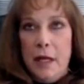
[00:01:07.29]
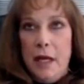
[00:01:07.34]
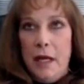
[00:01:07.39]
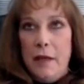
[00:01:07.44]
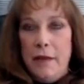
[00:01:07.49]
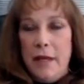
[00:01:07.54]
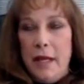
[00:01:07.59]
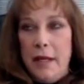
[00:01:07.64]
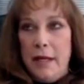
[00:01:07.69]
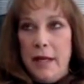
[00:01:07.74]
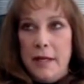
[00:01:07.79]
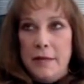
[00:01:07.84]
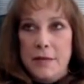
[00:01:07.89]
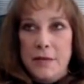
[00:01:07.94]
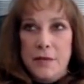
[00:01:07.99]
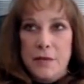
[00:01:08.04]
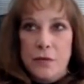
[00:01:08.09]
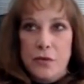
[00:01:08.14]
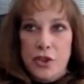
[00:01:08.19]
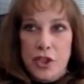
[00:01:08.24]
And then
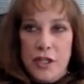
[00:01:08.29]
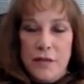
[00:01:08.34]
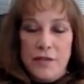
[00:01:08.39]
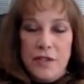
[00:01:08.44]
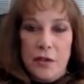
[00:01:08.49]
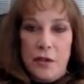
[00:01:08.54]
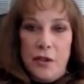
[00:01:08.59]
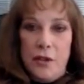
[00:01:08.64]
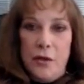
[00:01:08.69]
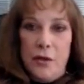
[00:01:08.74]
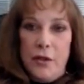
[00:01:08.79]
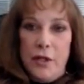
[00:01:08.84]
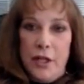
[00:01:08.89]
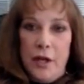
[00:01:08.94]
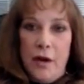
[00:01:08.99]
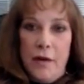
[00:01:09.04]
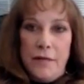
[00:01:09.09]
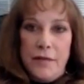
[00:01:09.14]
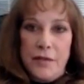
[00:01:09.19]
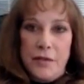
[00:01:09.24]
as Chief Security
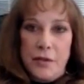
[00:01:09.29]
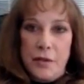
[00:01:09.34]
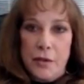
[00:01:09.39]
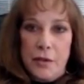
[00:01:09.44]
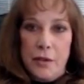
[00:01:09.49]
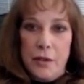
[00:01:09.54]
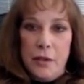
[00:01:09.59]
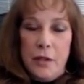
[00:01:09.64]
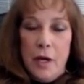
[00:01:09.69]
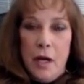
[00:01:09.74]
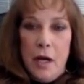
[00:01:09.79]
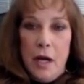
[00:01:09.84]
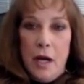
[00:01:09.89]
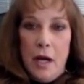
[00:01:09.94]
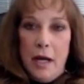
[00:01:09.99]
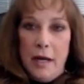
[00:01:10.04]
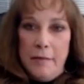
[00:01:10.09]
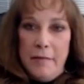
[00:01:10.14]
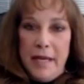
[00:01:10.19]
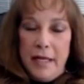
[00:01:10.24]
Officer,
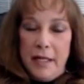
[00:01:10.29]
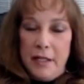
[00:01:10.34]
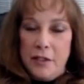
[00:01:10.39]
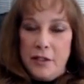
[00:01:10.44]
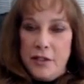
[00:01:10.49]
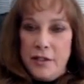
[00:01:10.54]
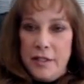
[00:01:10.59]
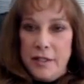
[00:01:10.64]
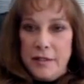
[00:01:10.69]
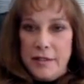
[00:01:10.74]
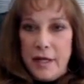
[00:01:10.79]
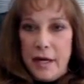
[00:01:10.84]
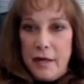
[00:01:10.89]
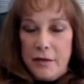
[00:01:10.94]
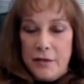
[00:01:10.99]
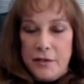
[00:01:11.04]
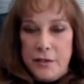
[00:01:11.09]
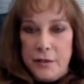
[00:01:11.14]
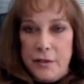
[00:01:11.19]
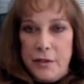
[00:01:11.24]
I manage the
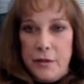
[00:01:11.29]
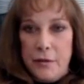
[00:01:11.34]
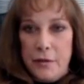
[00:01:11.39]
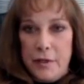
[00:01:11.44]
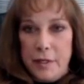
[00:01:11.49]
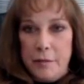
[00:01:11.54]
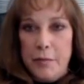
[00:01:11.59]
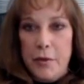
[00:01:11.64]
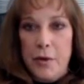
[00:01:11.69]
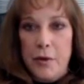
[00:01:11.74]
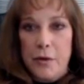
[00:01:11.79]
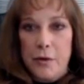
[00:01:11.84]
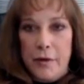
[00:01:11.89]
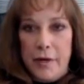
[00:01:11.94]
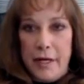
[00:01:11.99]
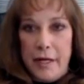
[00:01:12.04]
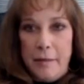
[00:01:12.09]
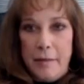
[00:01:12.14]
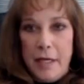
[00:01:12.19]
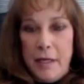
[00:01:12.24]
entire security
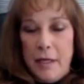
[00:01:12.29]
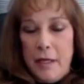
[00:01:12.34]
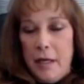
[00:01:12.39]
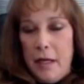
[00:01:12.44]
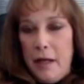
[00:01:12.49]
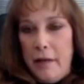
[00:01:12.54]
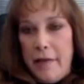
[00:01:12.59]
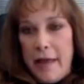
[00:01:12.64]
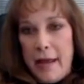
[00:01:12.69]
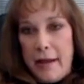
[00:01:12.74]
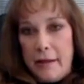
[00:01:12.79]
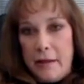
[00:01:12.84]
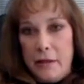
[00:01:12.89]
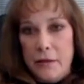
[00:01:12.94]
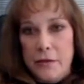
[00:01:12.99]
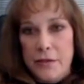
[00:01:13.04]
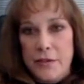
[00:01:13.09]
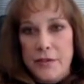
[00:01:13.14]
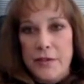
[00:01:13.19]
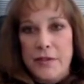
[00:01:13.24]
program. And that
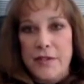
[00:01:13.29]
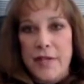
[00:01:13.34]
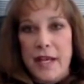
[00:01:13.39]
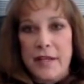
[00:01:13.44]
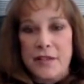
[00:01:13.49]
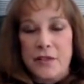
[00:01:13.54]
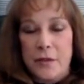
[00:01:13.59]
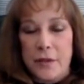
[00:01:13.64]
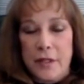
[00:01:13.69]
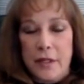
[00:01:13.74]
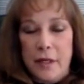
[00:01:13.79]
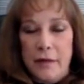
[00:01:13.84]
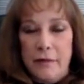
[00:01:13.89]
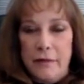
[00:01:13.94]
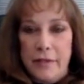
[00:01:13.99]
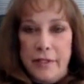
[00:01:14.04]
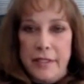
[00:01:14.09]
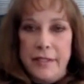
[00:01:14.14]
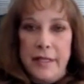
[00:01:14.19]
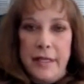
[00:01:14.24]
includes disaster
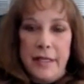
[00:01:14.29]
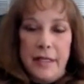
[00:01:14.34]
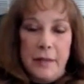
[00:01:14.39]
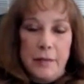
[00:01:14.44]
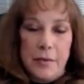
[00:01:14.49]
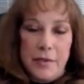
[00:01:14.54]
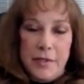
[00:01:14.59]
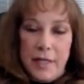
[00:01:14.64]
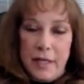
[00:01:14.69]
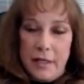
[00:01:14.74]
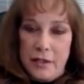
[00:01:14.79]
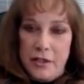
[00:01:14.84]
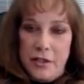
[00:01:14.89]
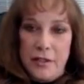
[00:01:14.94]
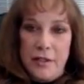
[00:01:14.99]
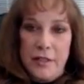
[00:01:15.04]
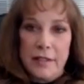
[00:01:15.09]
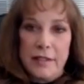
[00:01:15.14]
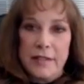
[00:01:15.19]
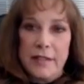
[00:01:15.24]
recovery, data
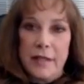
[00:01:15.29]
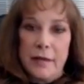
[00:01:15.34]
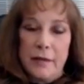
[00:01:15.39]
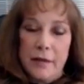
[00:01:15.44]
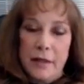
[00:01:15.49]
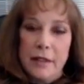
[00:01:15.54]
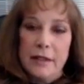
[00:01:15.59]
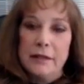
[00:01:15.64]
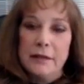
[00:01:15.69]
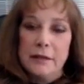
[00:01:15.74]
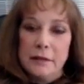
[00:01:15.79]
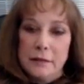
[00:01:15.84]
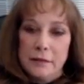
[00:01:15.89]
protection, et cetera.